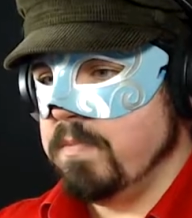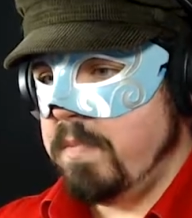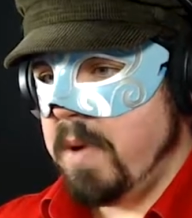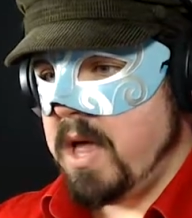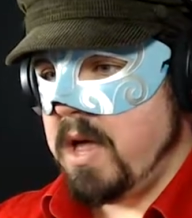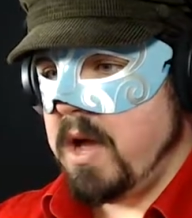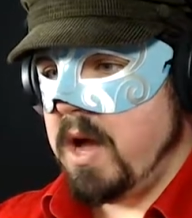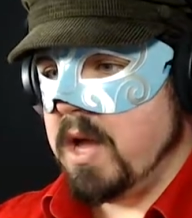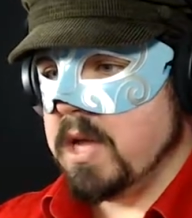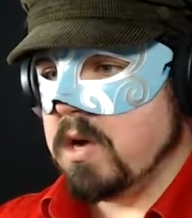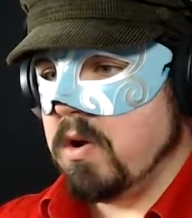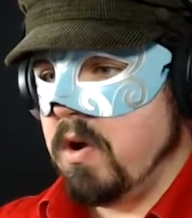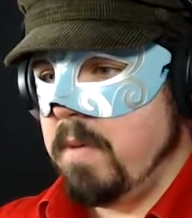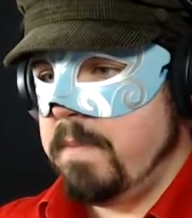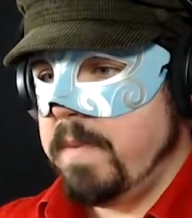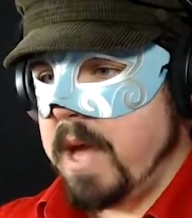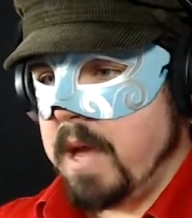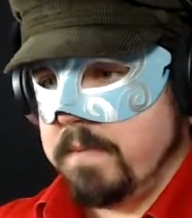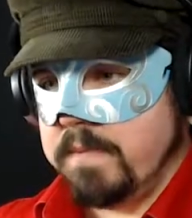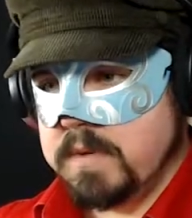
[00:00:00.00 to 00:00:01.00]
But I got a
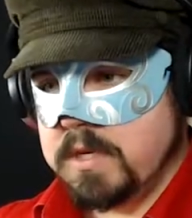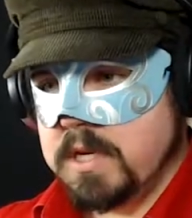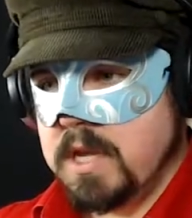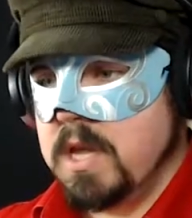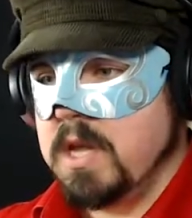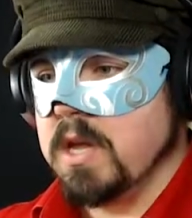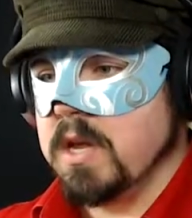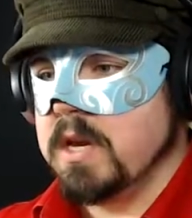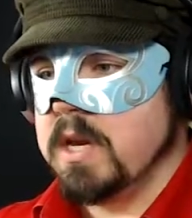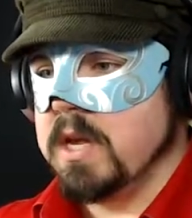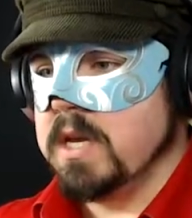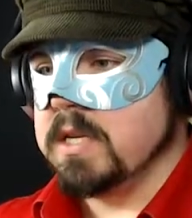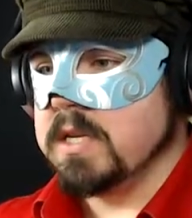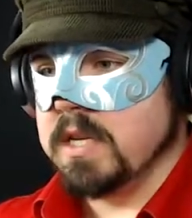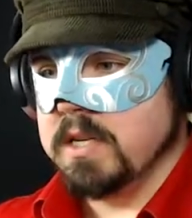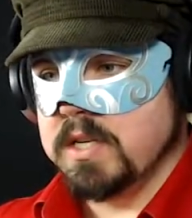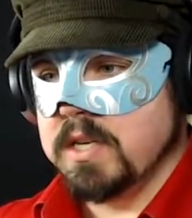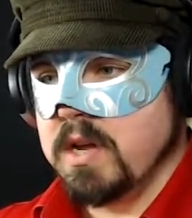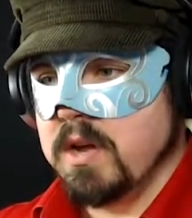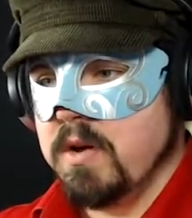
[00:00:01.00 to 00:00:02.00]
pip. See, you need
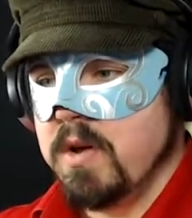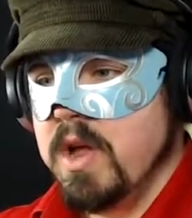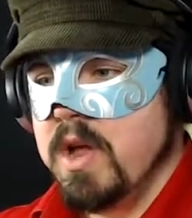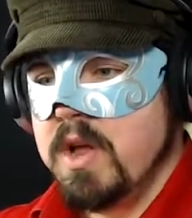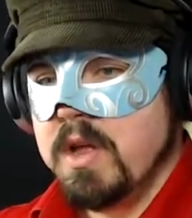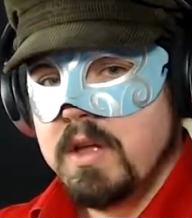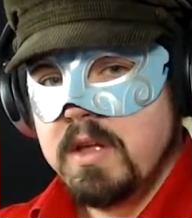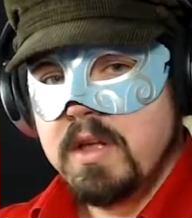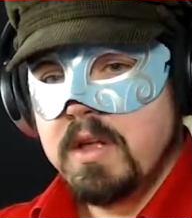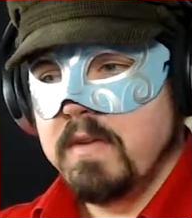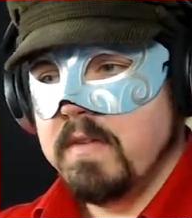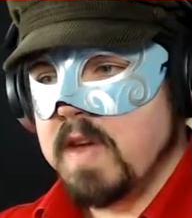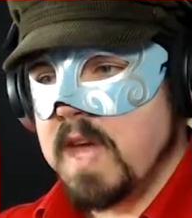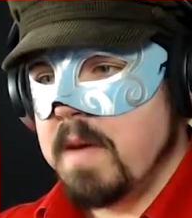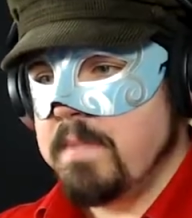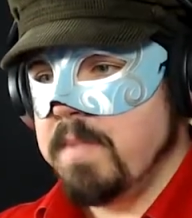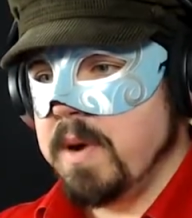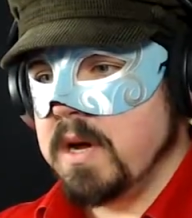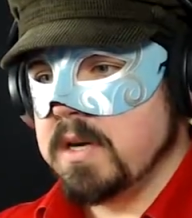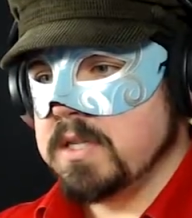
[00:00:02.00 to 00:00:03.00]
it. So if you
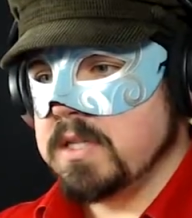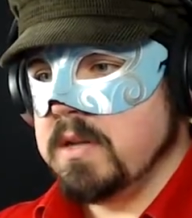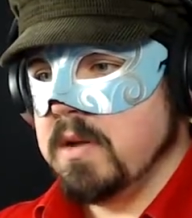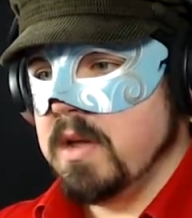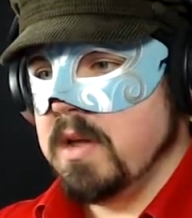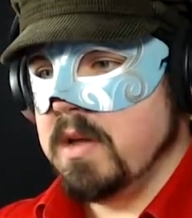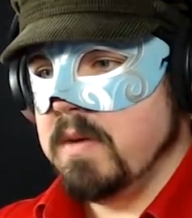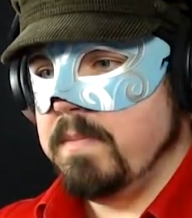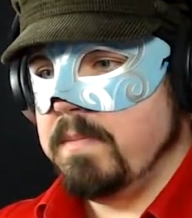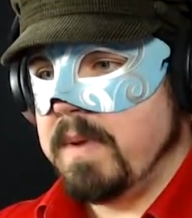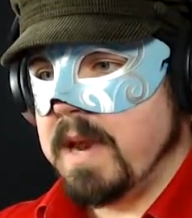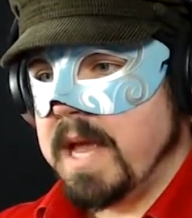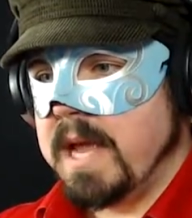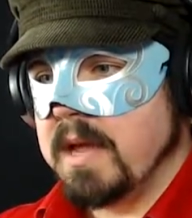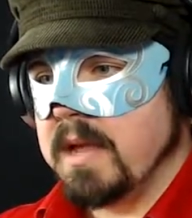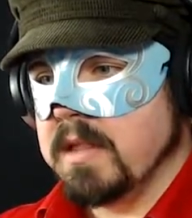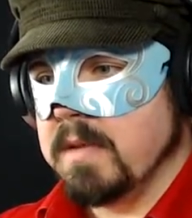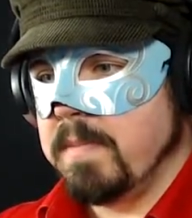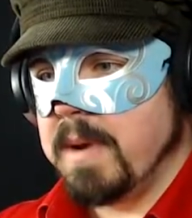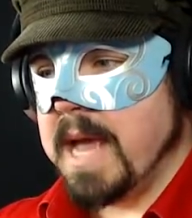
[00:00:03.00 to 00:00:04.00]
get past the
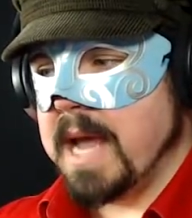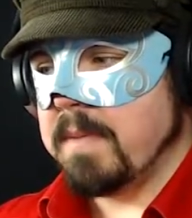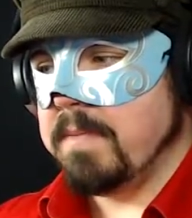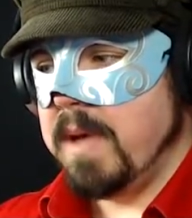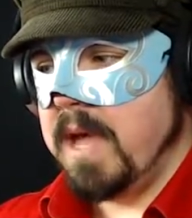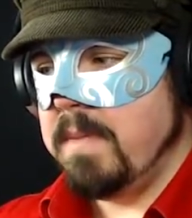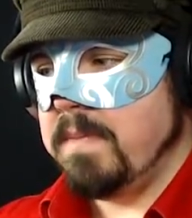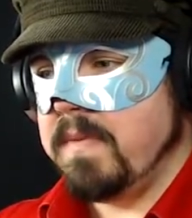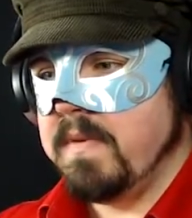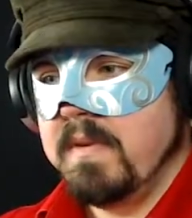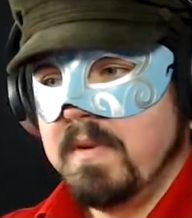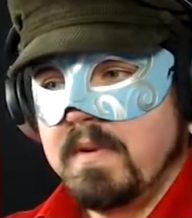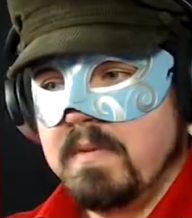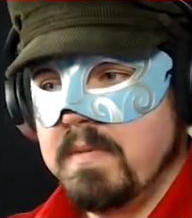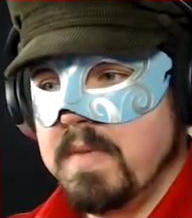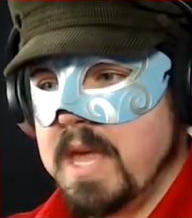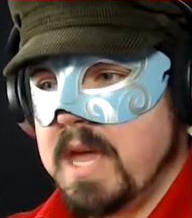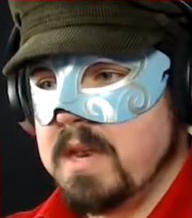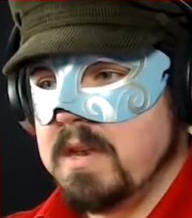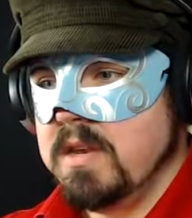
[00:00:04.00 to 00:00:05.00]
black pip,
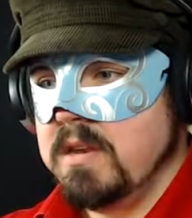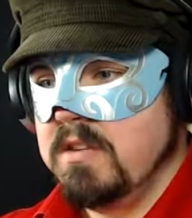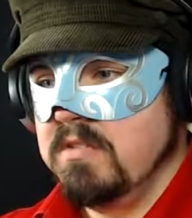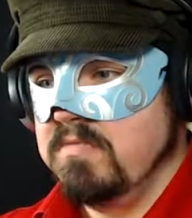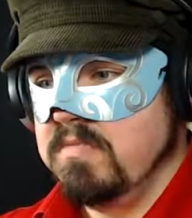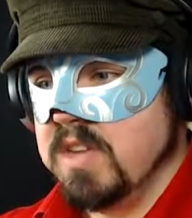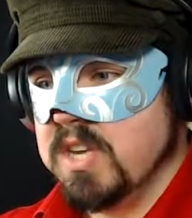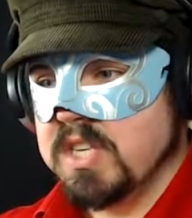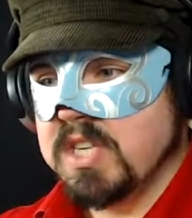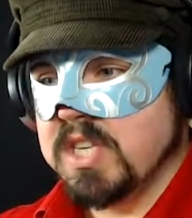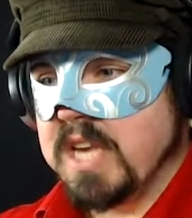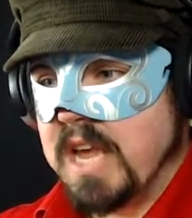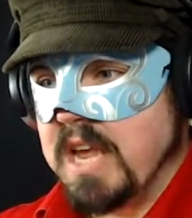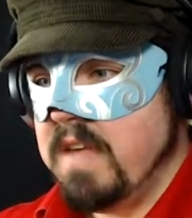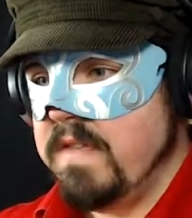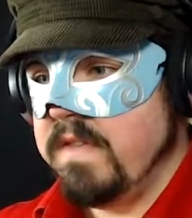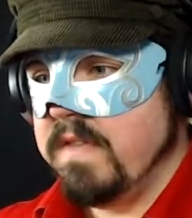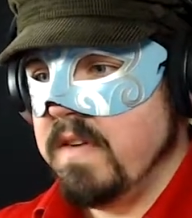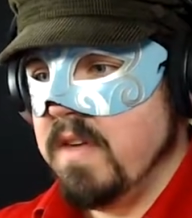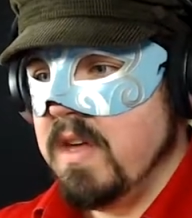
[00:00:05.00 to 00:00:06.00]
then you're
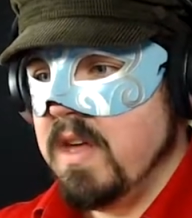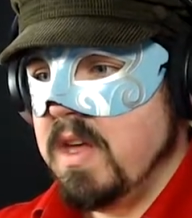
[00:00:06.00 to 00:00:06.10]
safe.